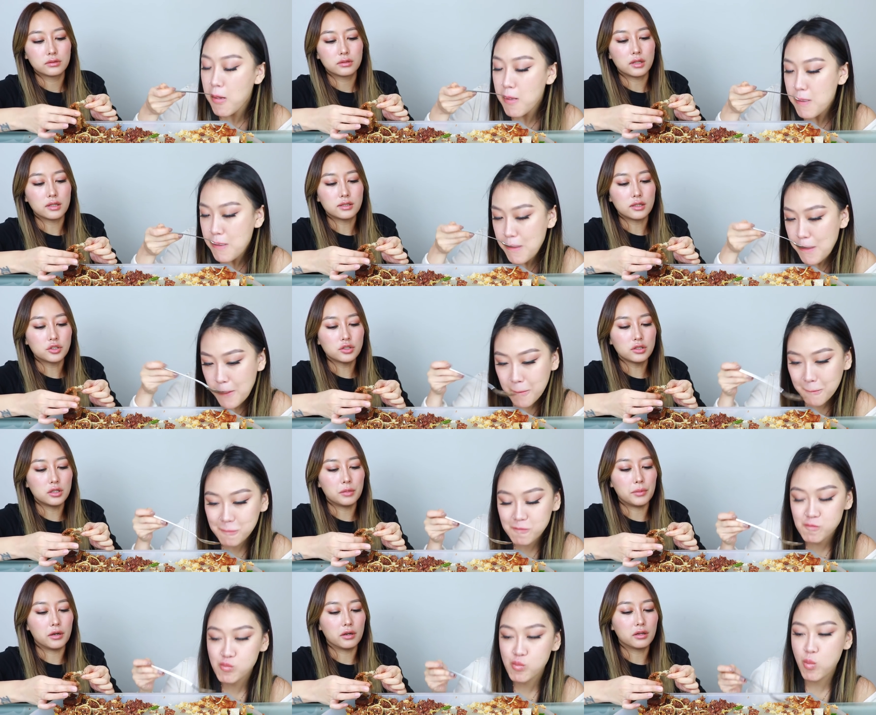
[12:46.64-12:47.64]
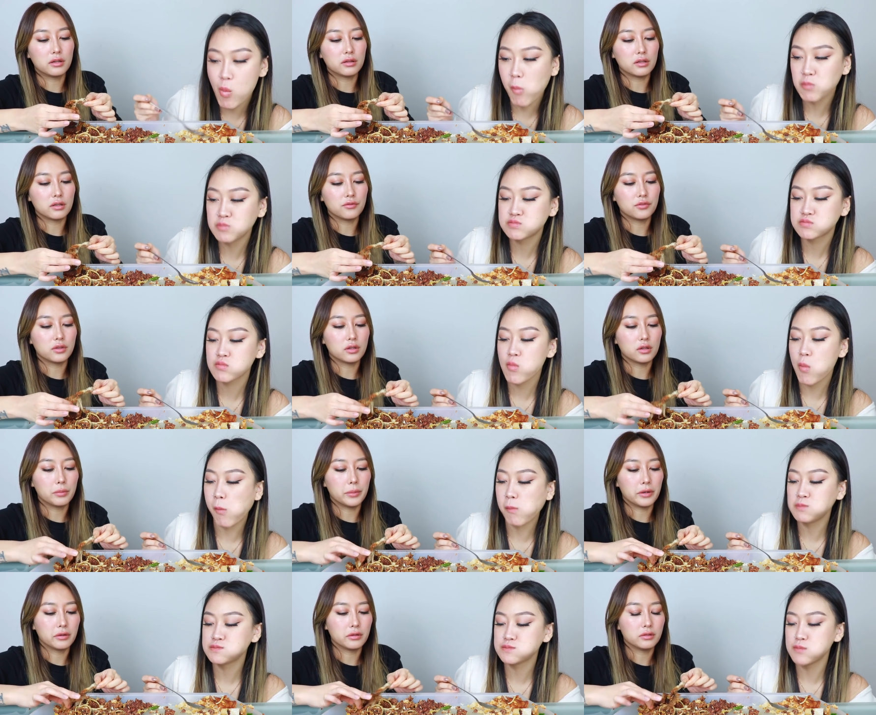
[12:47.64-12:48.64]
Speaker 1: That's actually an American thing if you think
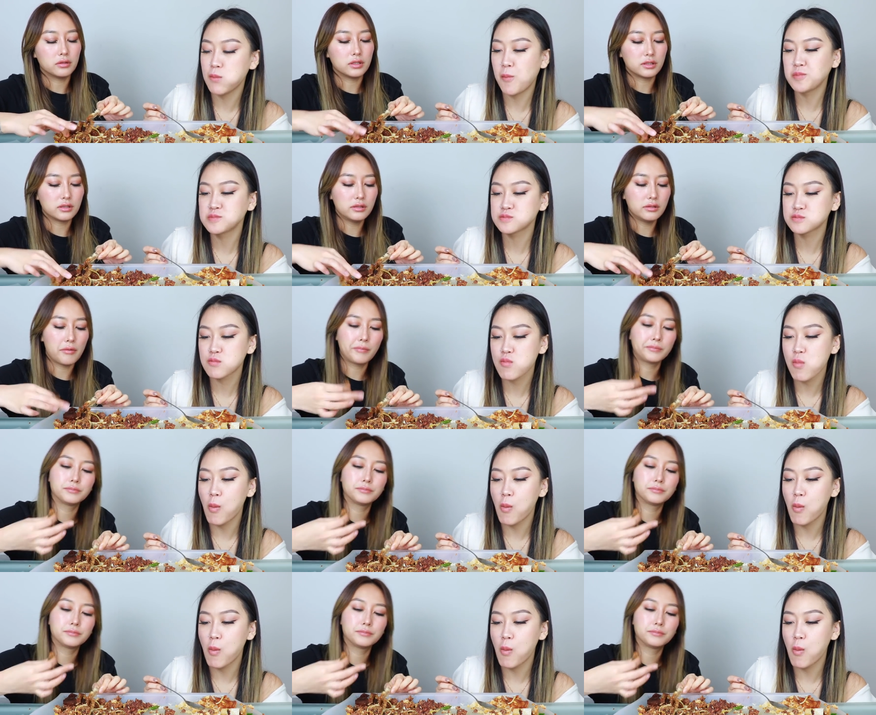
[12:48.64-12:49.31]
about it, isn't it?